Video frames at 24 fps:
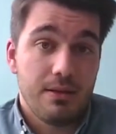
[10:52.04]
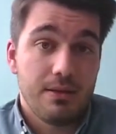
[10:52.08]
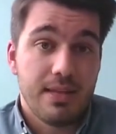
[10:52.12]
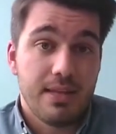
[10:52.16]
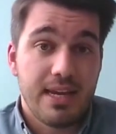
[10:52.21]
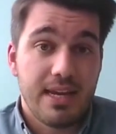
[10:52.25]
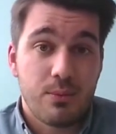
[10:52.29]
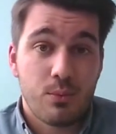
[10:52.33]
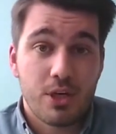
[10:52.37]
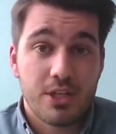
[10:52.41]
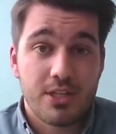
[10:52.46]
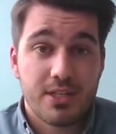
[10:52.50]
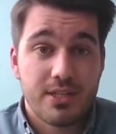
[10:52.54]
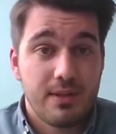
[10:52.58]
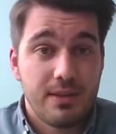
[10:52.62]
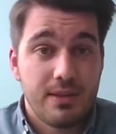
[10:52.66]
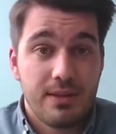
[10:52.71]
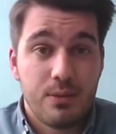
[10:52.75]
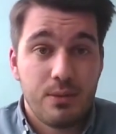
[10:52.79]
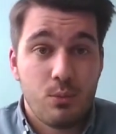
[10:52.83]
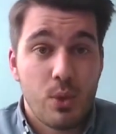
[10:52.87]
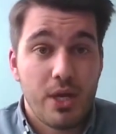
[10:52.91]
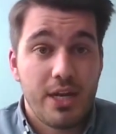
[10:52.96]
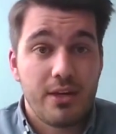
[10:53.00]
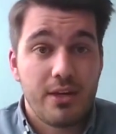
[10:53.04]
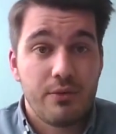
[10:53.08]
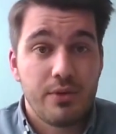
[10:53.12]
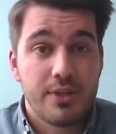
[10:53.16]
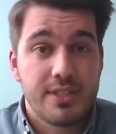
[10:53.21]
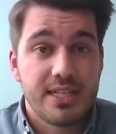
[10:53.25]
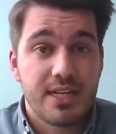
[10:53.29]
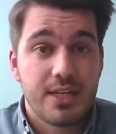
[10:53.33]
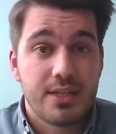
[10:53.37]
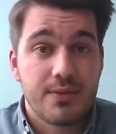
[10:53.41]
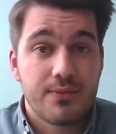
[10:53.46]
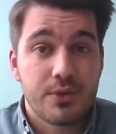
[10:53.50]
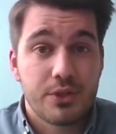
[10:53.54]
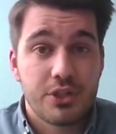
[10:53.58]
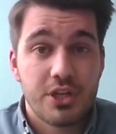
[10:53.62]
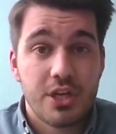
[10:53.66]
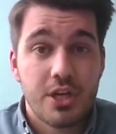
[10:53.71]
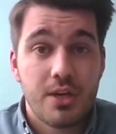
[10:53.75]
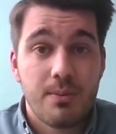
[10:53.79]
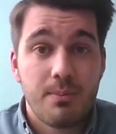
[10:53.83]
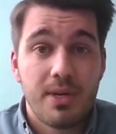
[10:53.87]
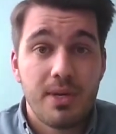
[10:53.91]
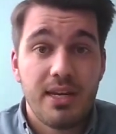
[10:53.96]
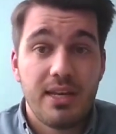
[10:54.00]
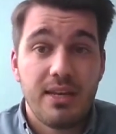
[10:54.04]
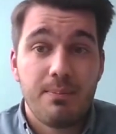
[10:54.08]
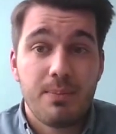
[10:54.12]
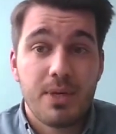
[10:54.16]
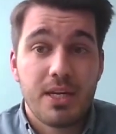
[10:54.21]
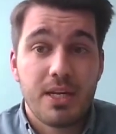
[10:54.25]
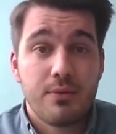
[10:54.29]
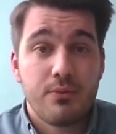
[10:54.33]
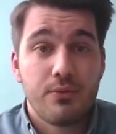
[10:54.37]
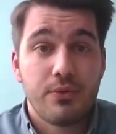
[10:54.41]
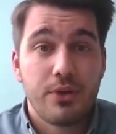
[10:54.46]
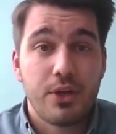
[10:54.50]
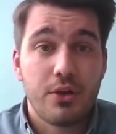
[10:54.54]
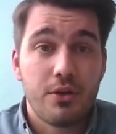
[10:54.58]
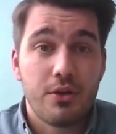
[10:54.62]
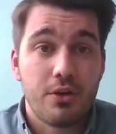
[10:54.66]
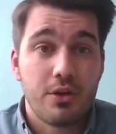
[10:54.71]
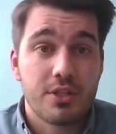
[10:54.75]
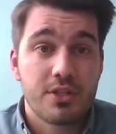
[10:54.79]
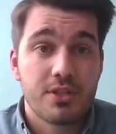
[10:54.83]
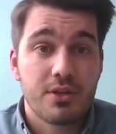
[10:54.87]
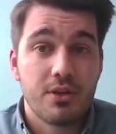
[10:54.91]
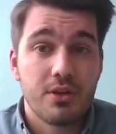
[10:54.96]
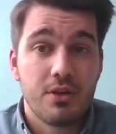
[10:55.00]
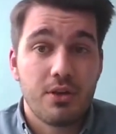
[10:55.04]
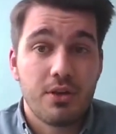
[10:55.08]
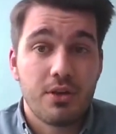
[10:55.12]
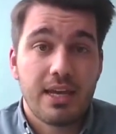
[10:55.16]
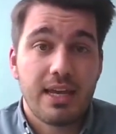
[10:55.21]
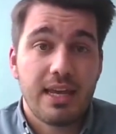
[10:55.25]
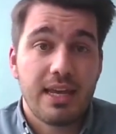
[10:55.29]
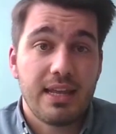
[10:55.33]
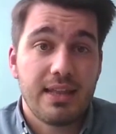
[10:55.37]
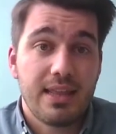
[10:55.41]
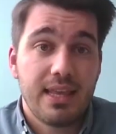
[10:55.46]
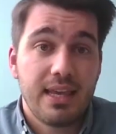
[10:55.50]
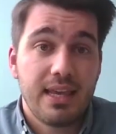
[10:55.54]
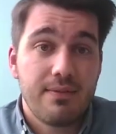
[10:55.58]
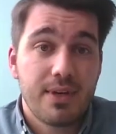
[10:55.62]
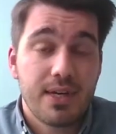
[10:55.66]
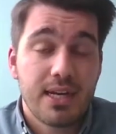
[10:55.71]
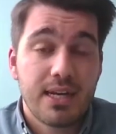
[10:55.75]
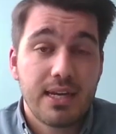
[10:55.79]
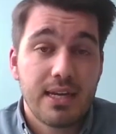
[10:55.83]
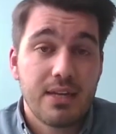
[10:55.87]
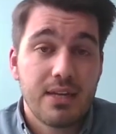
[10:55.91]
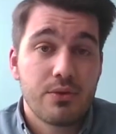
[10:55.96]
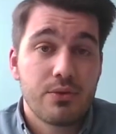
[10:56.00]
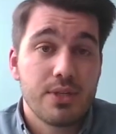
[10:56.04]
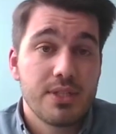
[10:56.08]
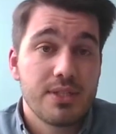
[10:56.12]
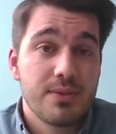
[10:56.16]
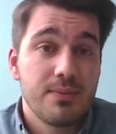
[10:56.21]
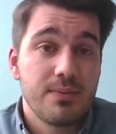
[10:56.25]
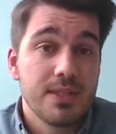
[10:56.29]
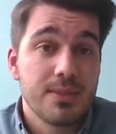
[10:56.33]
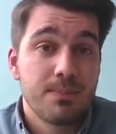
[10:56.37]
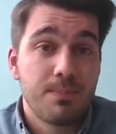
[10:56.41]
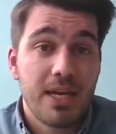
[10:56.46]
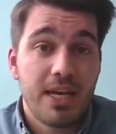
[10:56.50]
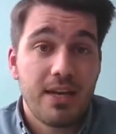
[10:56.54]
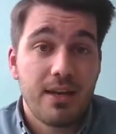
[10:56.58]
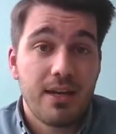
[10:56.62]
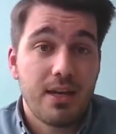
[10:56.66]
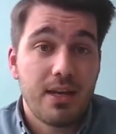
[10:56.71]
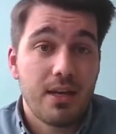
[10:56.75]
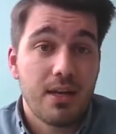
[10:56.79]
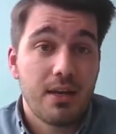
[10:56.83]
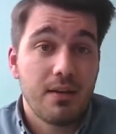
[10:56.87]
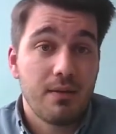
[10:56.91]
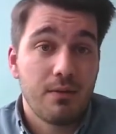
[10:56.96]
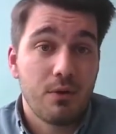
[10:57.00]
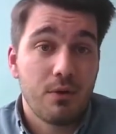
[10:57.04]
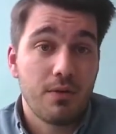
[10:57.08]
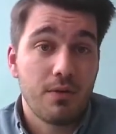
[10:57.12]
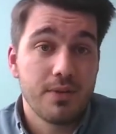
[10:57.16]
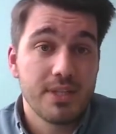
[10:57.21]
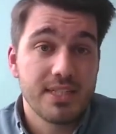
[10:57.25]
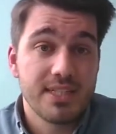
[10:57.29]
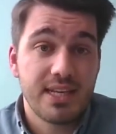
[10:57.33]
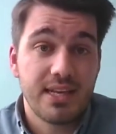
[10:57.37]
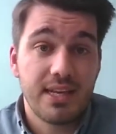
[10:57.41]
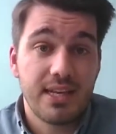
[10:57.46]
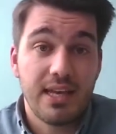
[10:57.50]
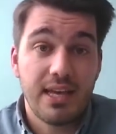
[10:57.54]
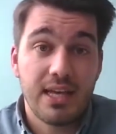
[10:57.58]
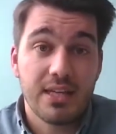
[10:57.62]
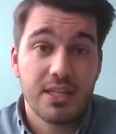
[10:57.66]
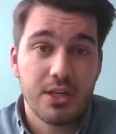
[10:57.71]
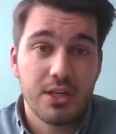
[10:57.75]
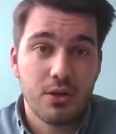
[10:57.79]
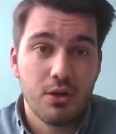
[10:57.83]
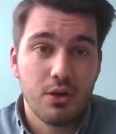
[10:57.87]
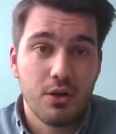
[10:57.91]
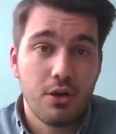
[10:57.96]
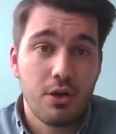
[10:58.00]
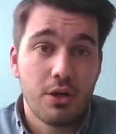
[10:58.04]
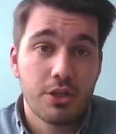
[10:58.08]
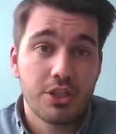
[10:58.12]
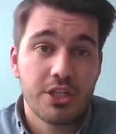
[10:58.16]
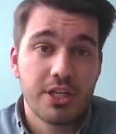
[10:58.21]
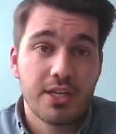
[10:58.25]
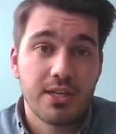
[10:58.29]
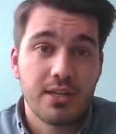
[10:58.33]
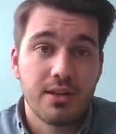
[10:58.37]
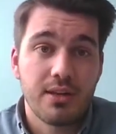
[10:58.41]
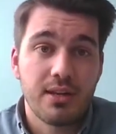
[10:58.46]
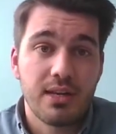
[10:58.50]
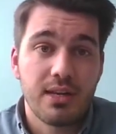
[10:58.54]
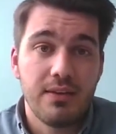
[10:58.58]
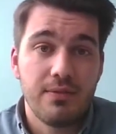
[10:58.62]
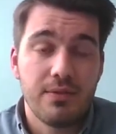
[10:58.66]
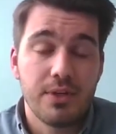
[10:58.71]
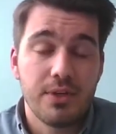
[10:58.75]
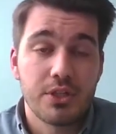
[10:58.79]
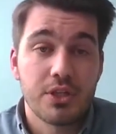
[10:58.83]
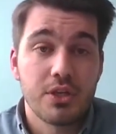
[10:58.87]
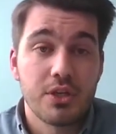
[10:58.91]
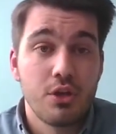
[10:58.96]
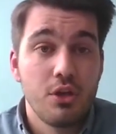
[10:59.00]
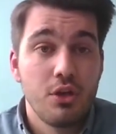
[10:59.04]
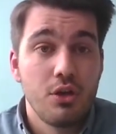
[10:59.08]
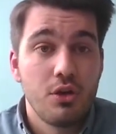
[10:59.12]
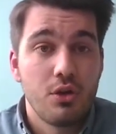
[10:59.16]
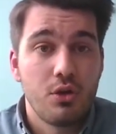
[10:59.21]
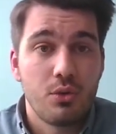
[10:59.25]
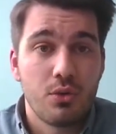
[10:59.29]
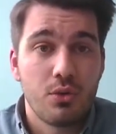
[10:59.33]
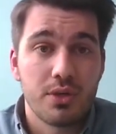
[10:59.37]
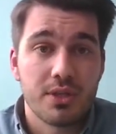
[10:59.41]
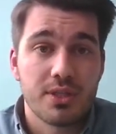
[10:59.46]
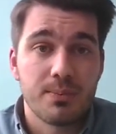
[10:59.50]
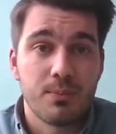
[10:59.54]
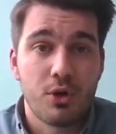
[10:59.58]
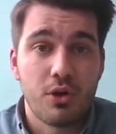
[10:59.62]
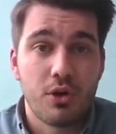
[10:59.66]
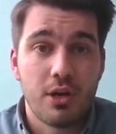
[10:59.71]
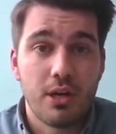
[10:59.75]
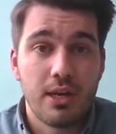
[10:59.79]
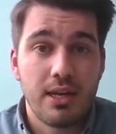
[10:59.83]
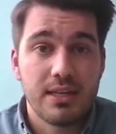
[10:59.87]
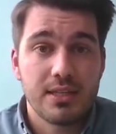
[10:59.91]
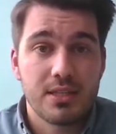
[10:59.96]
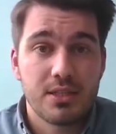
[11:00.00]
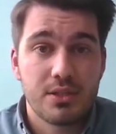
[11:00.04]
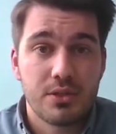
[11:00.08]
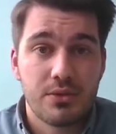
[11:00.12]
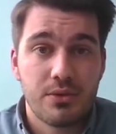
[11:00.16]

That were the results for Germany, but if we also look at the other countries, this pattern or this ideological cleavage holds more or less